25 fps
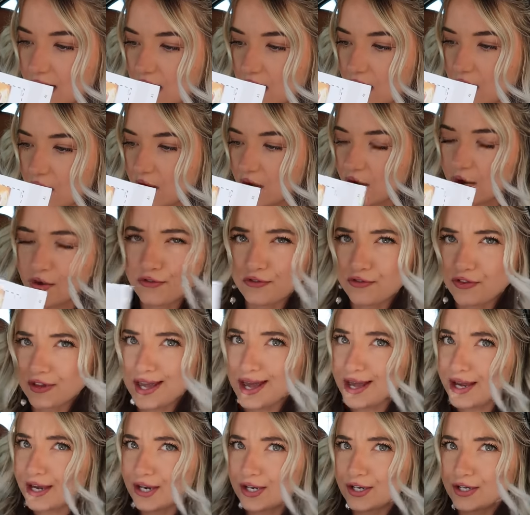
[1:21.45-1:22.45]
hopefully
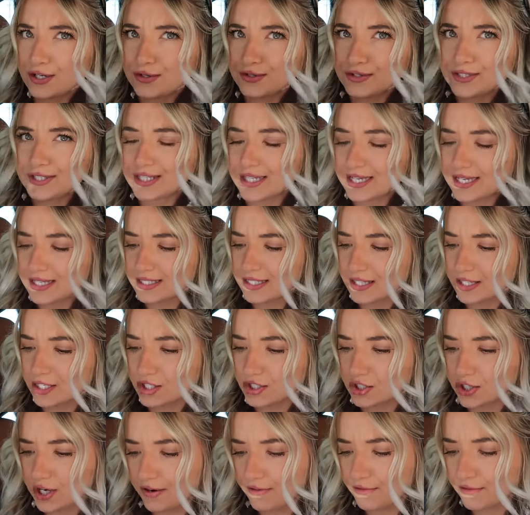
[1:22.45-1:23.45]
I can use these in the
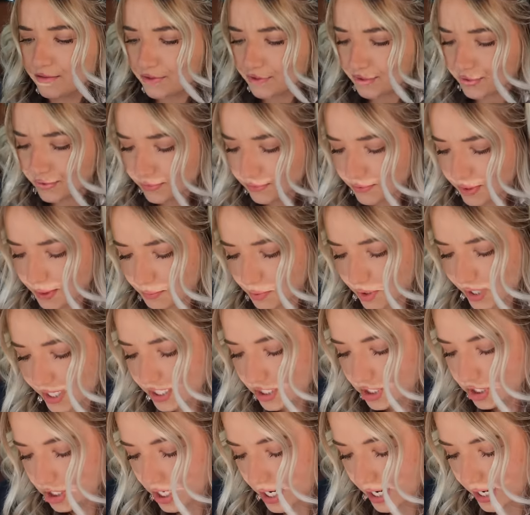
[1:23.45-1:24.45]
drive-thru. I'm
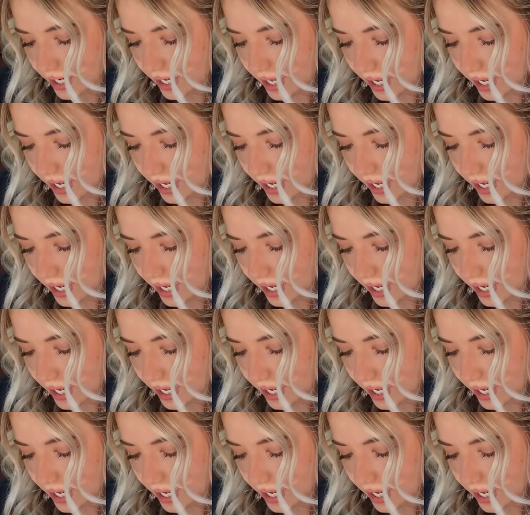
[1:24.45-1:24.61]
pretty sure I